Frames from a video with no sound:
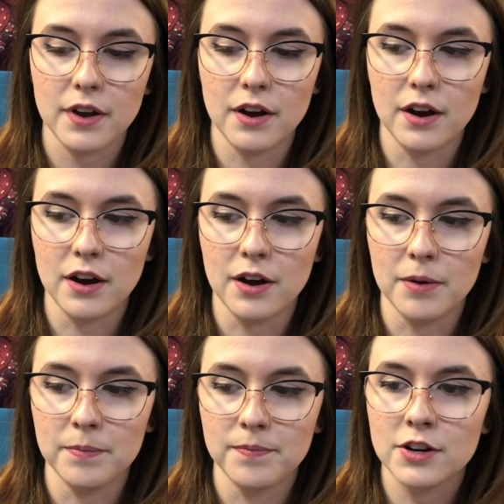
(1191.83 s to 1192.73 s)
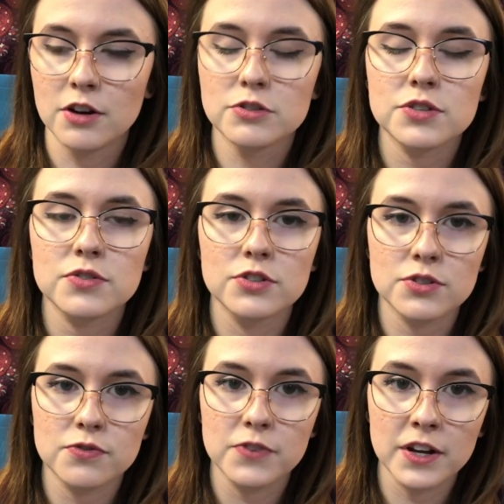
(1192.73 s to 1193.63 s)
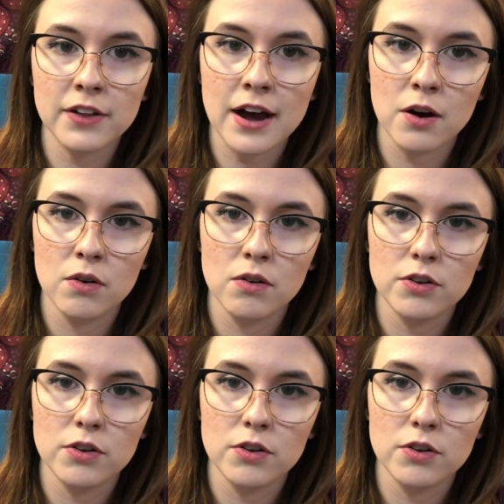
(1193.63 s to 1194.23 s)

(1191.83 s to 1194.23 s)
You know, just feel out.